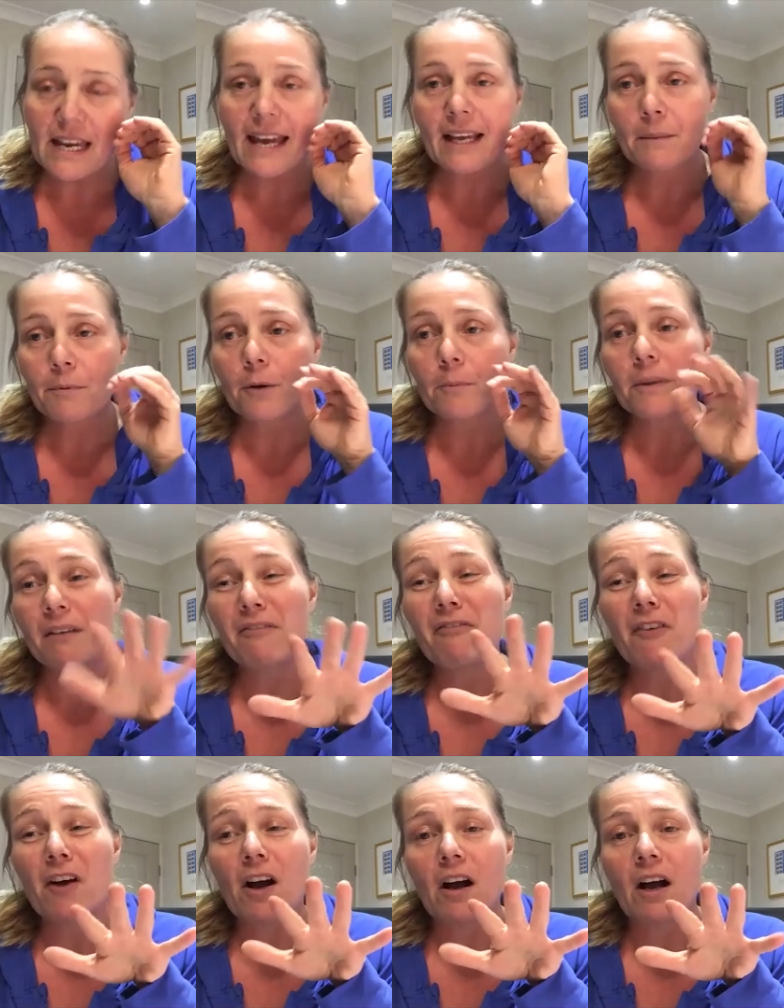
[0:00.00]
take probably
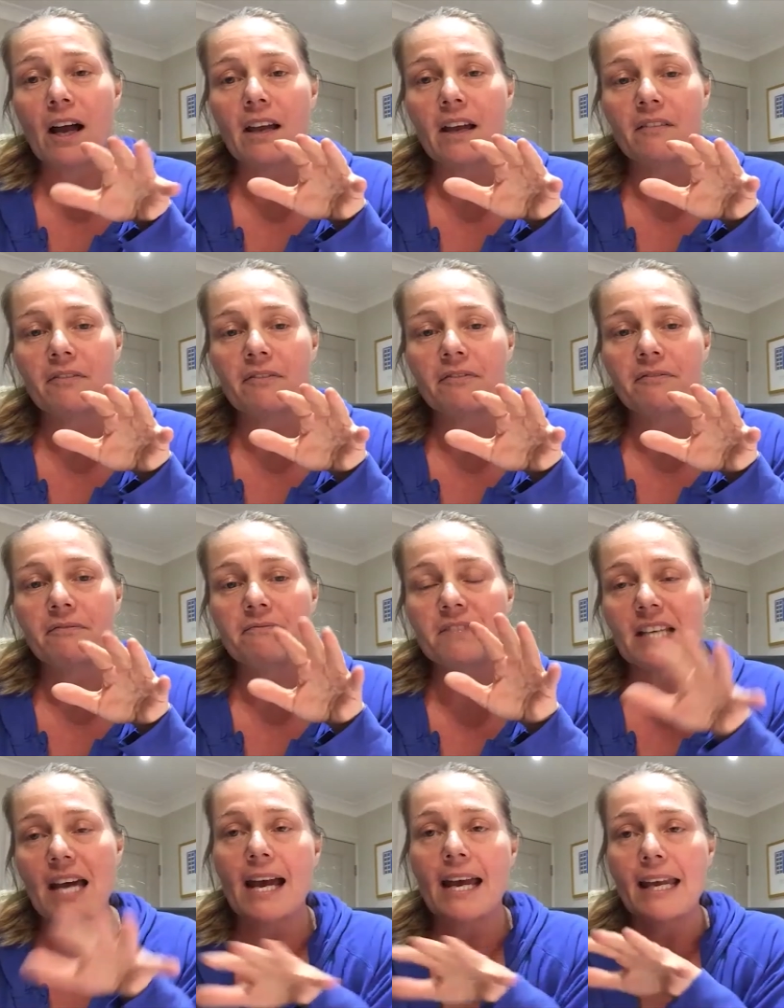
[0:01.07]
five
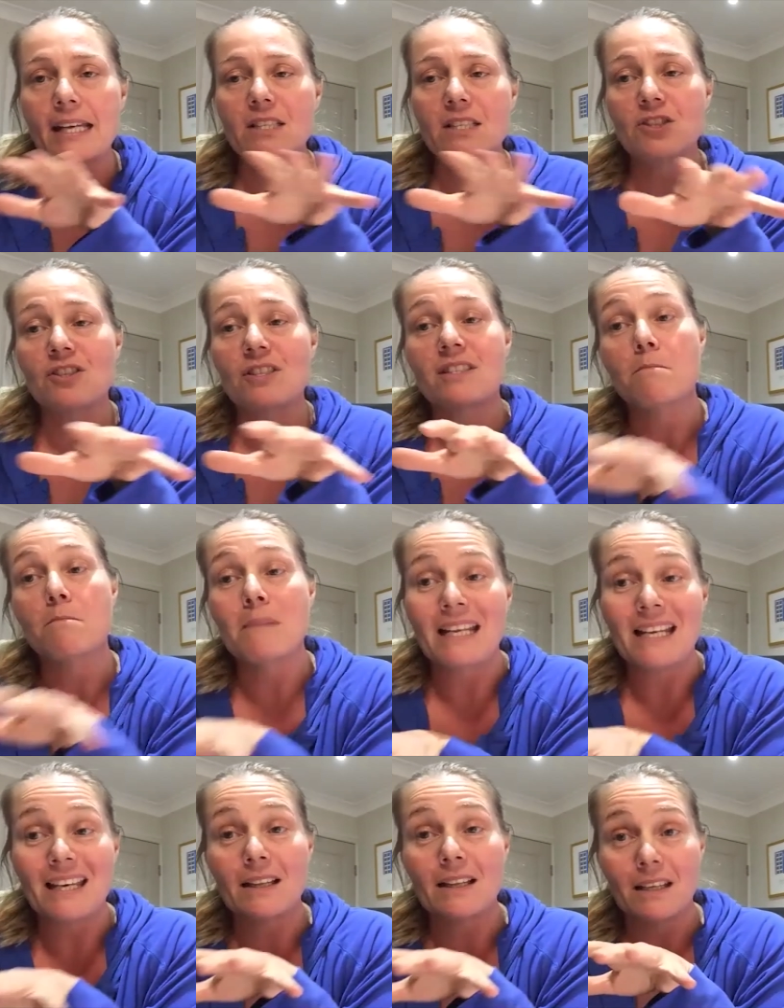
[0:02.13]
days just
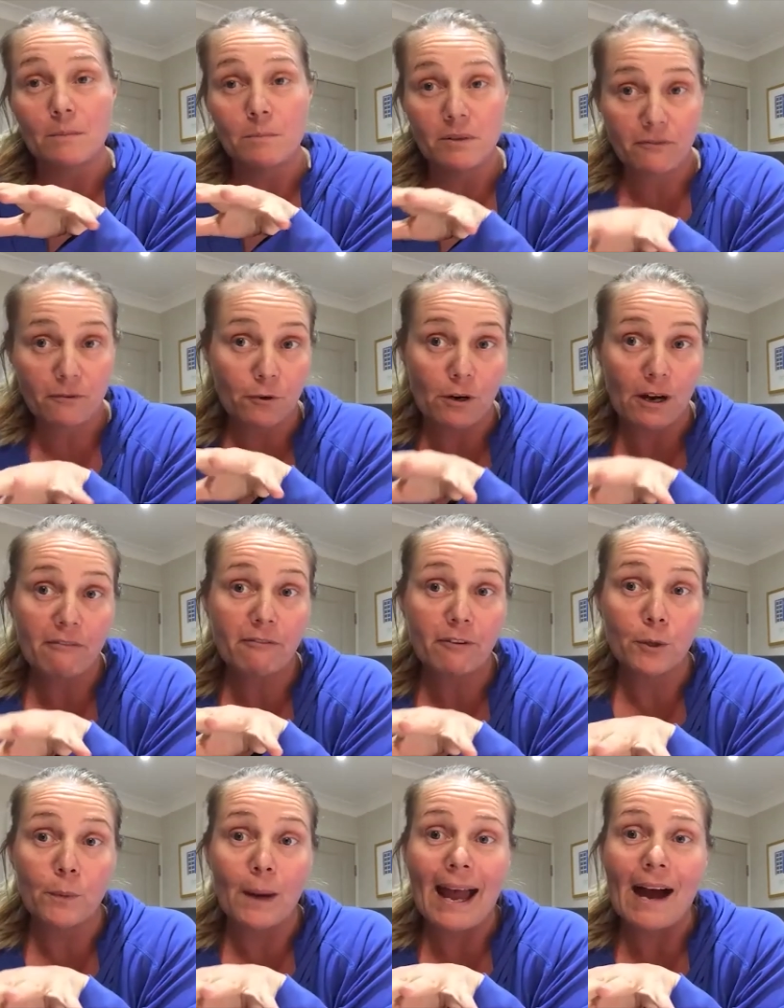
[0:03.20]
immediately before I
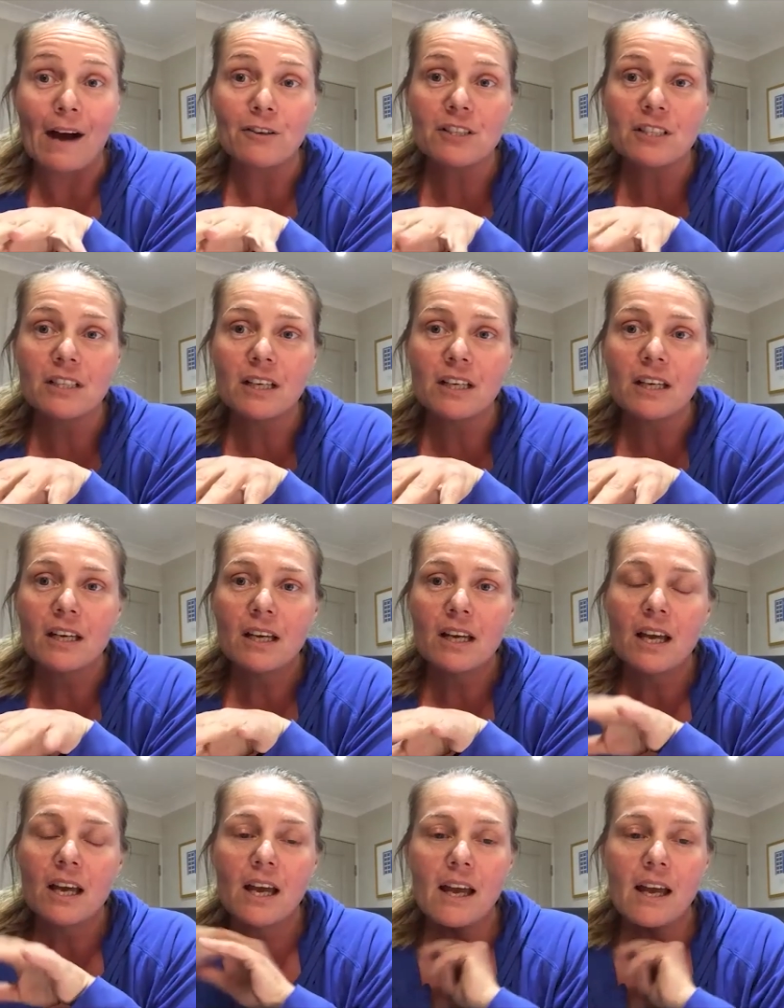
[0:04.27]
flew out
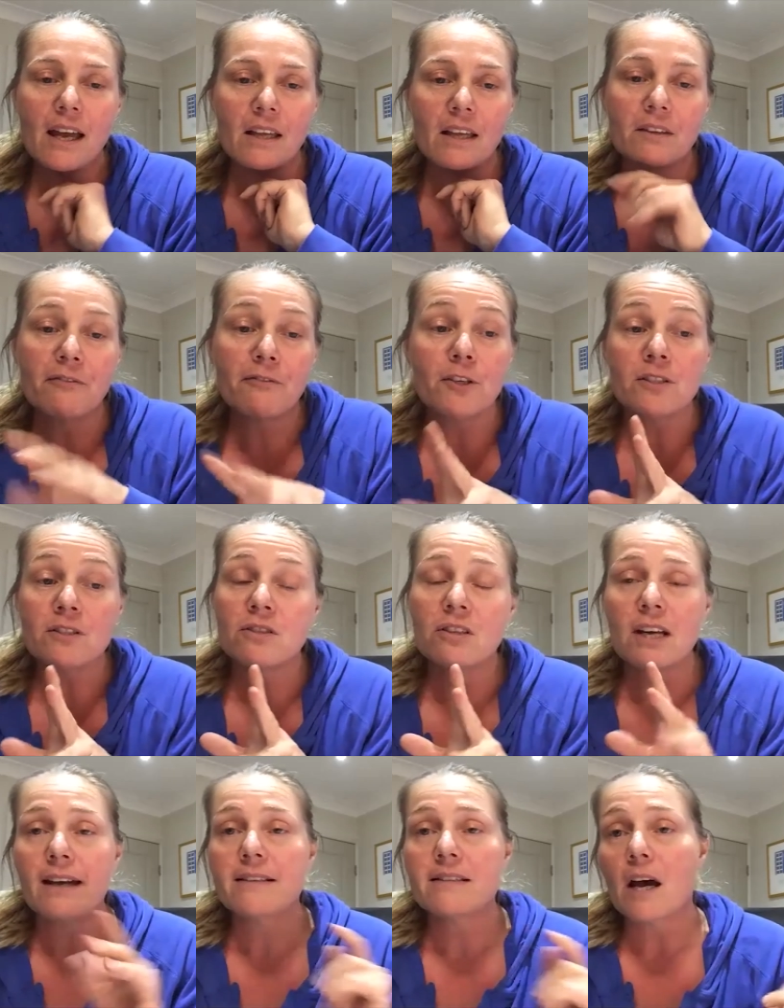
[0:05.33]
and the first two
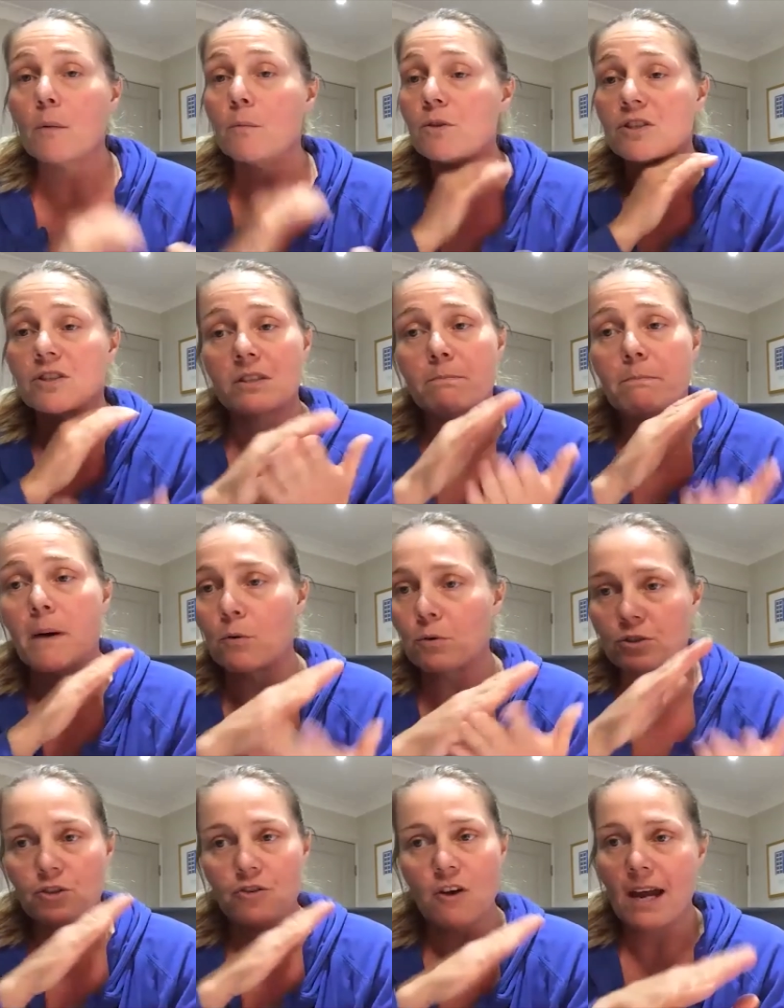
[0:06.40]
days, I would just
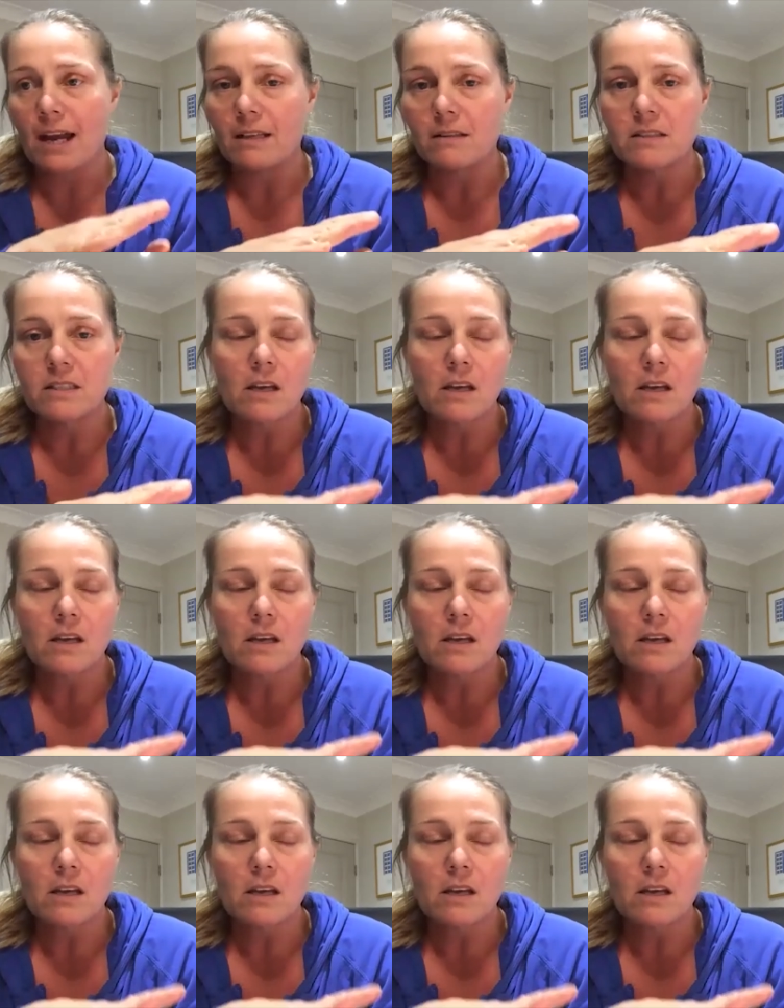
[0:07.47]
bulk train.